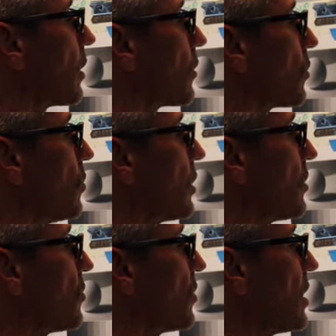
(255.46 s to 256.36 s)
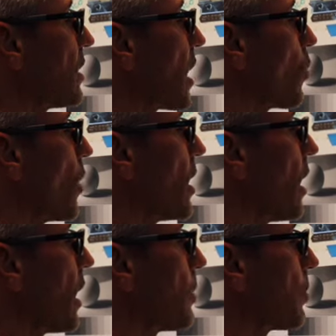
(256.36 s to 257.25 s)
So you can see that I went
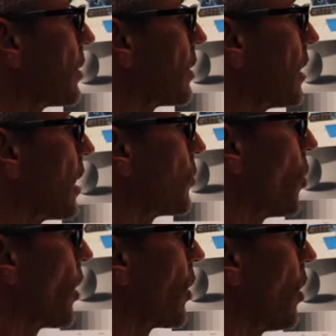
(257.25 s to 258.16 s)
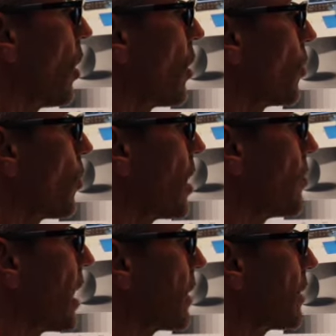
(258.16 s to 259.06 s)
up, then I'm going all the way
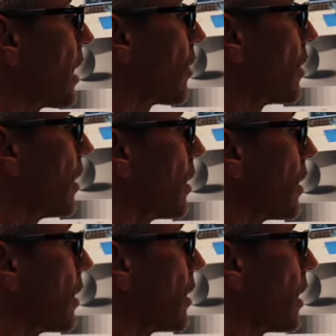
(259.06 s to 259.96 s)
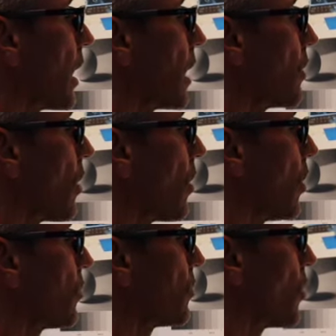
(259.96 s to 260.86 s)
back down. And
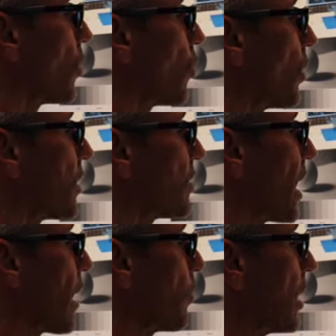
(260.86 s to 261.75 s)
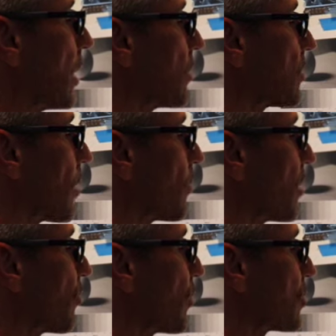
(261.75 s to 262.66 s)
also what is happening is that
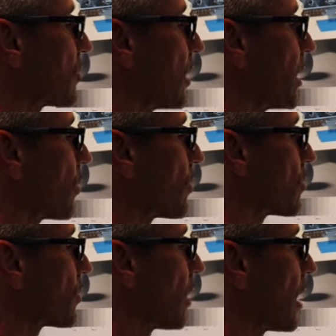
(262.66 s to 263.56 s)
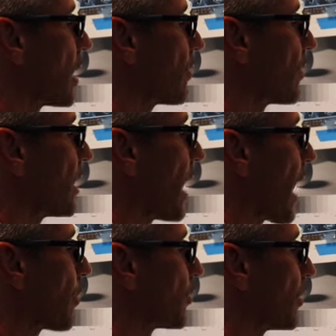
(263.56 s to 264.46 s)
my first layer, there's a lot of
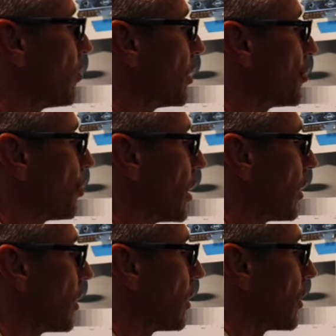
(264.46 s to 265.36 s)
gaps in between.